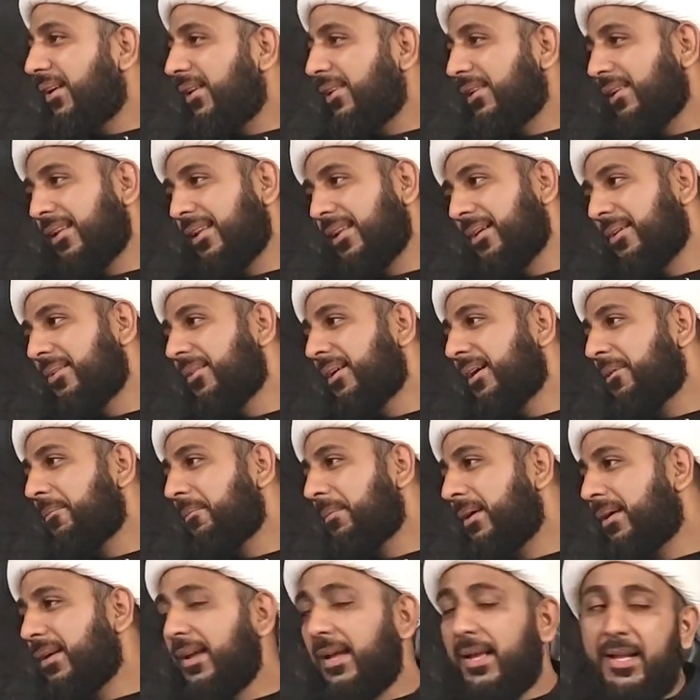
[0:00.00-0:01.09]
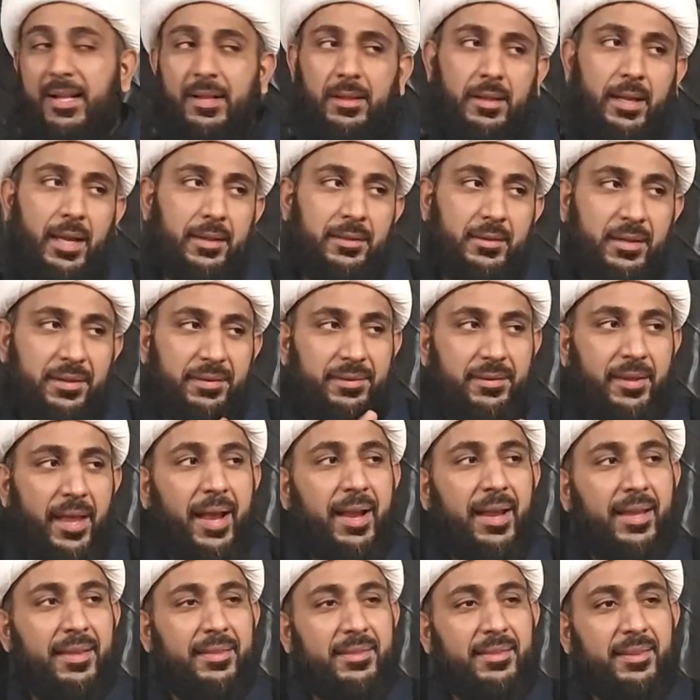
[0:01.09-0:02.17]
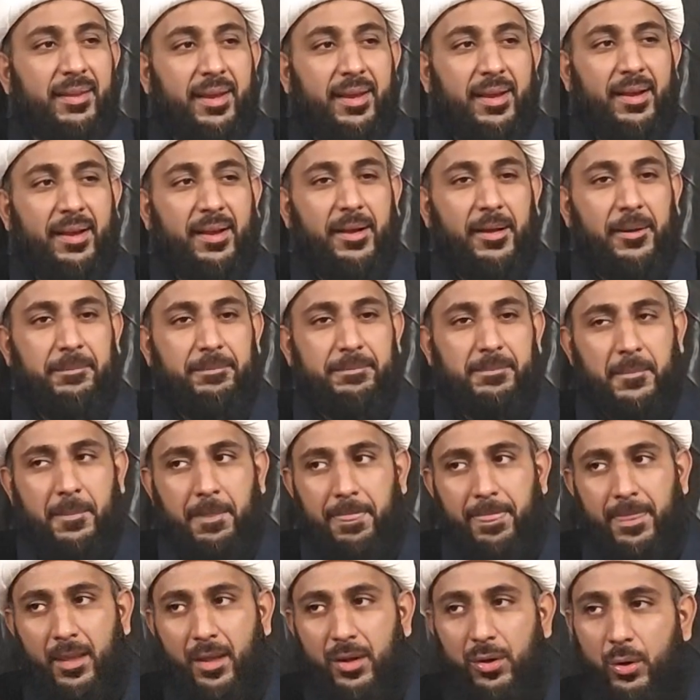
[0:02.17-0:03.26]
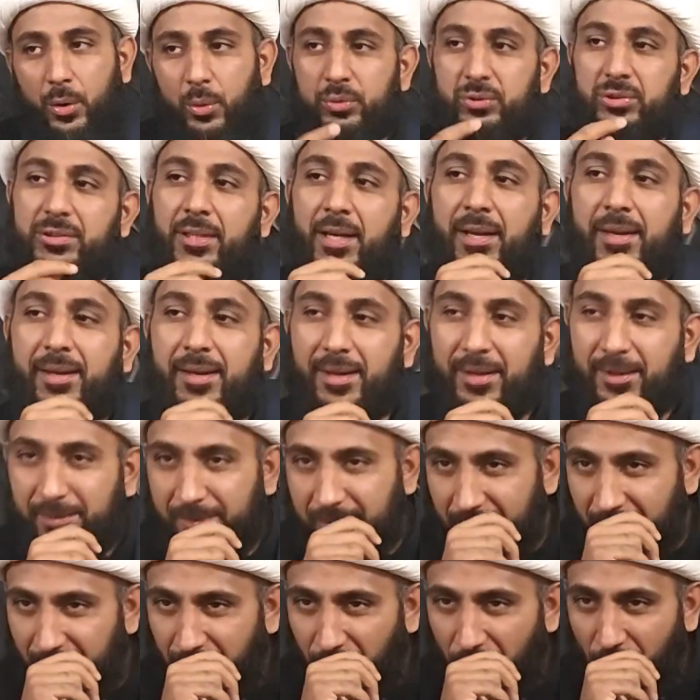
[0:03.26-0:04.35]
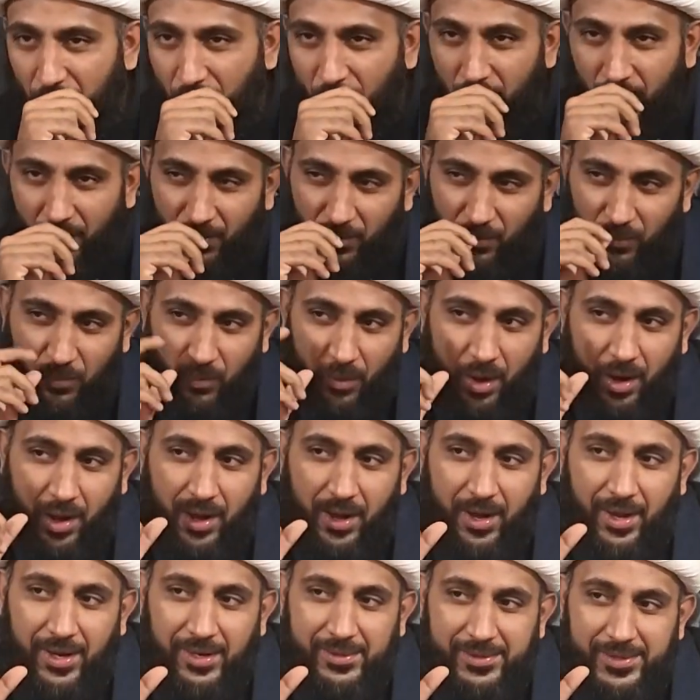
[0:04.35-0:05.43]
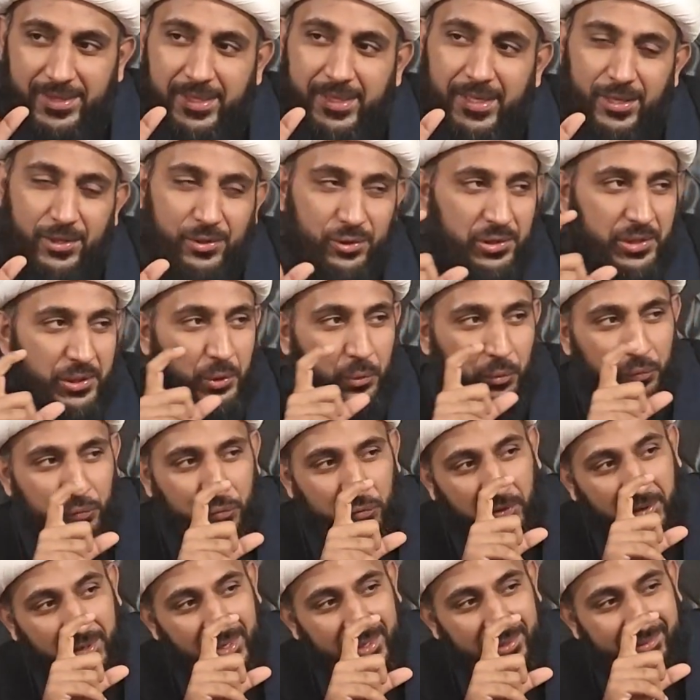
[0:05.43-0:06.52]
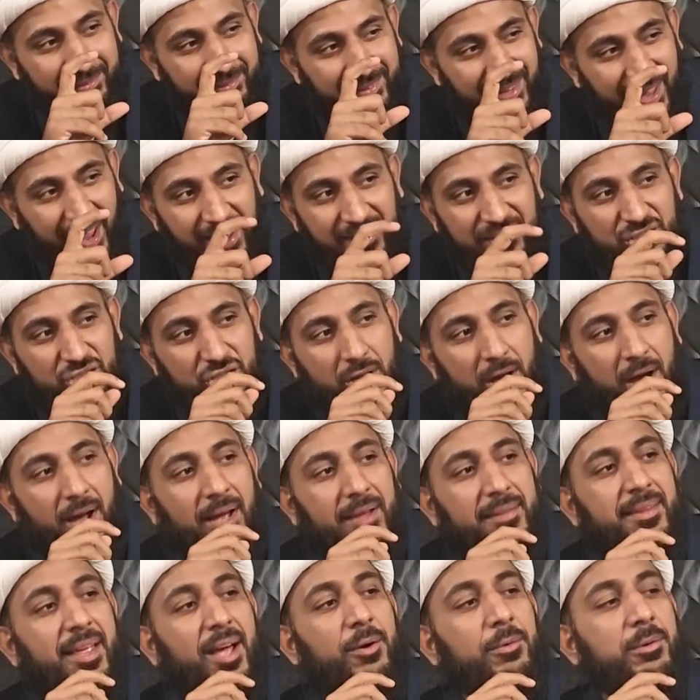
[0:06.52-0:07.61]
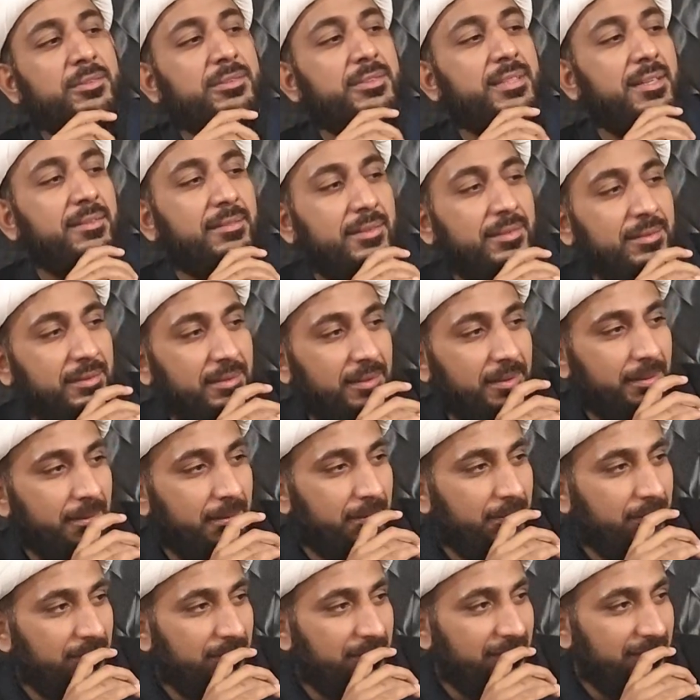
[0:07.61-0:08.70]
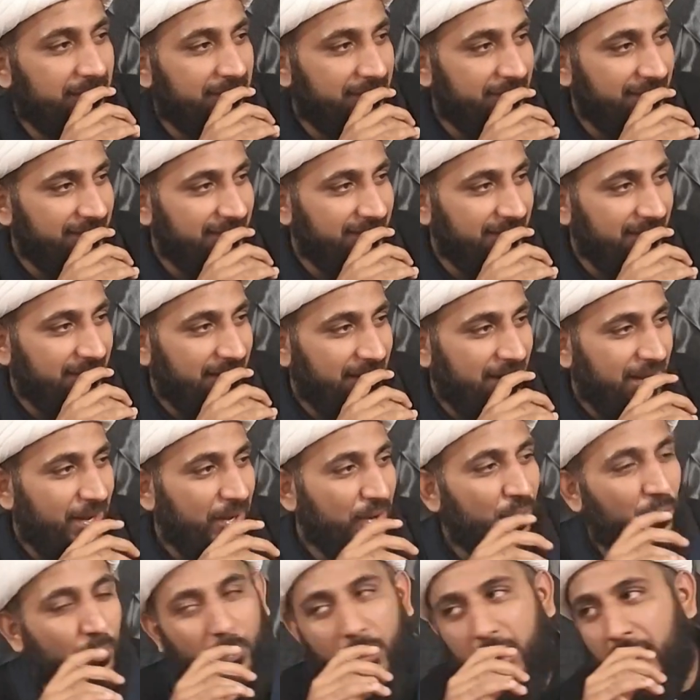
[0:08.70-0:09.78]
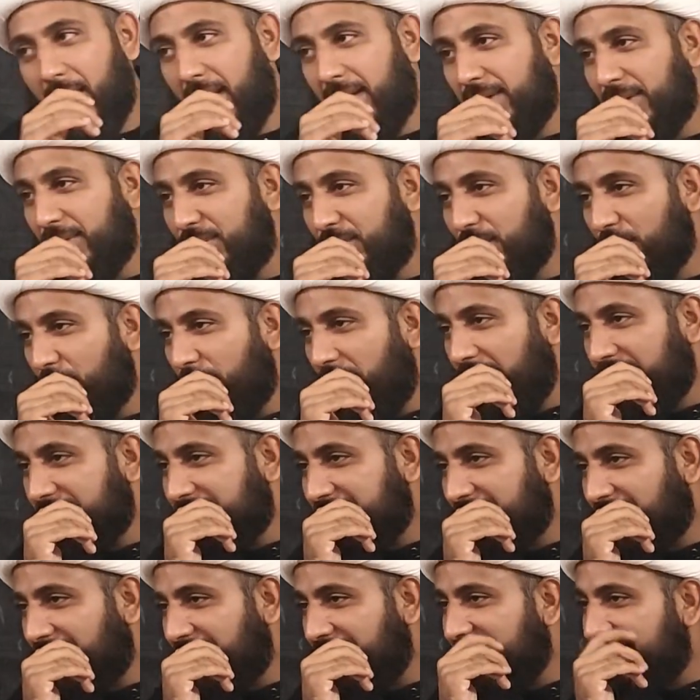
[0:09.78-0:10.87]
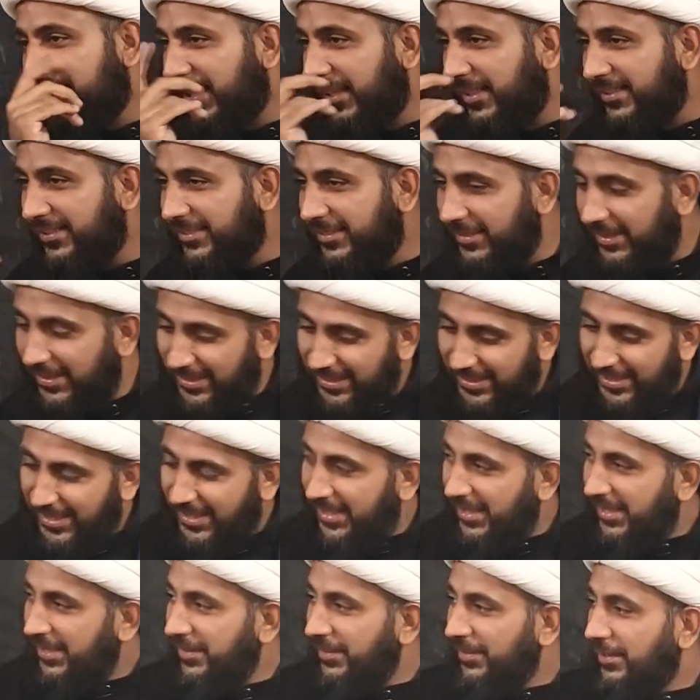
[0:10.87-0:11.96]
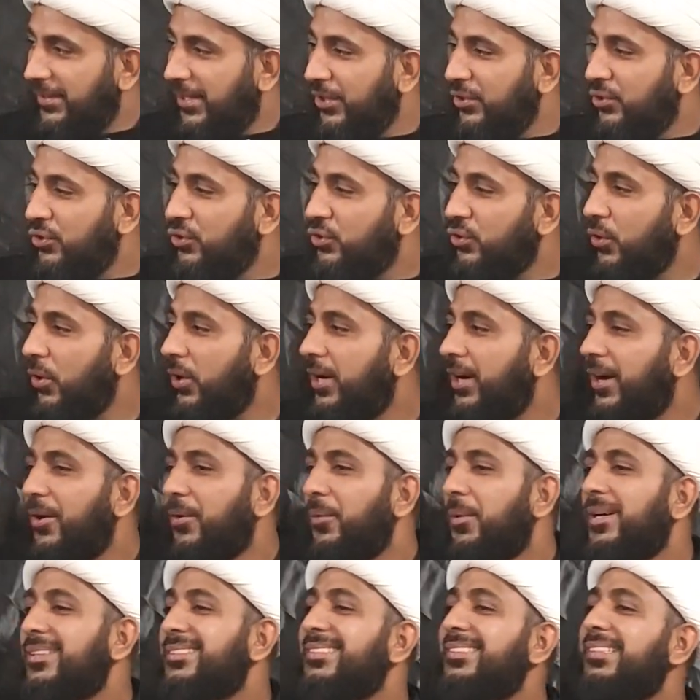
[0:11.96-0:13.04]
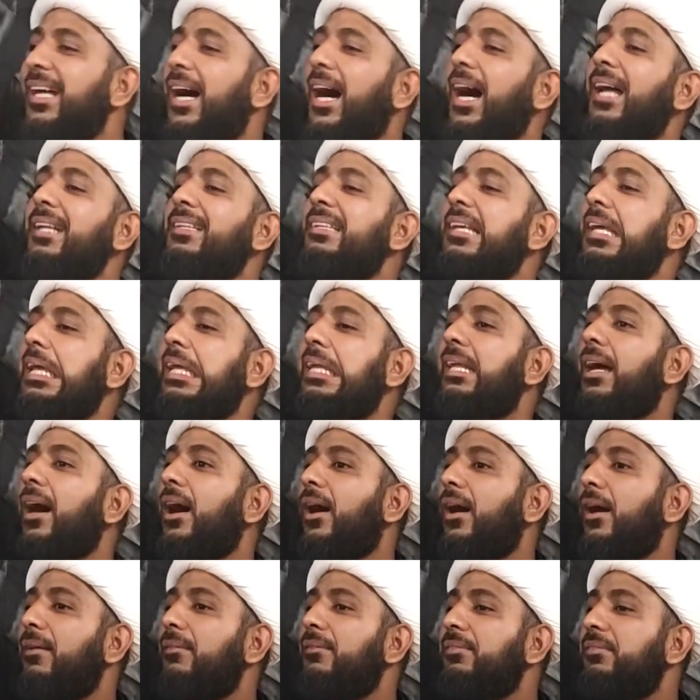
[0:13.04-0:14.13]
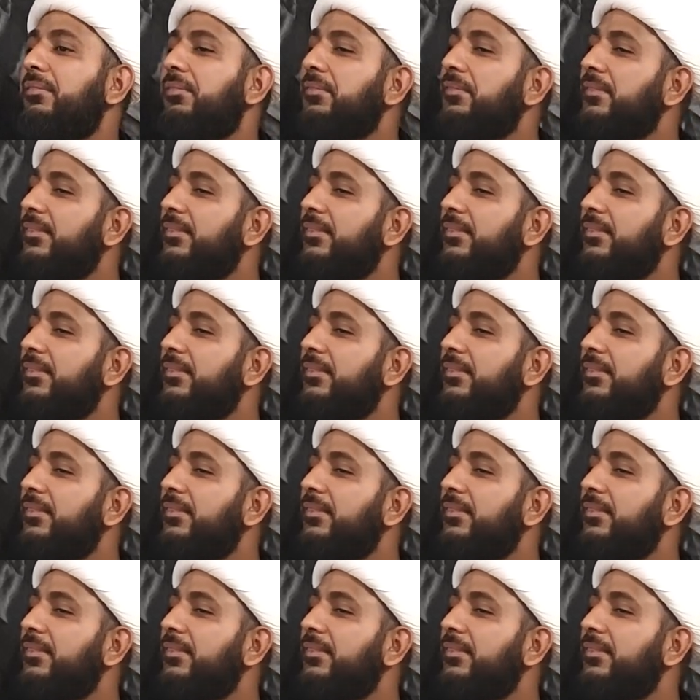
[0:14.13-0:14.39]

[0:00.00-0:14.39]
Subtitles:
Allah. And the second thing, O Sayyid, why didn't you finish that chai that was given to you? Why did you waste it? He says, the sugar was not enough.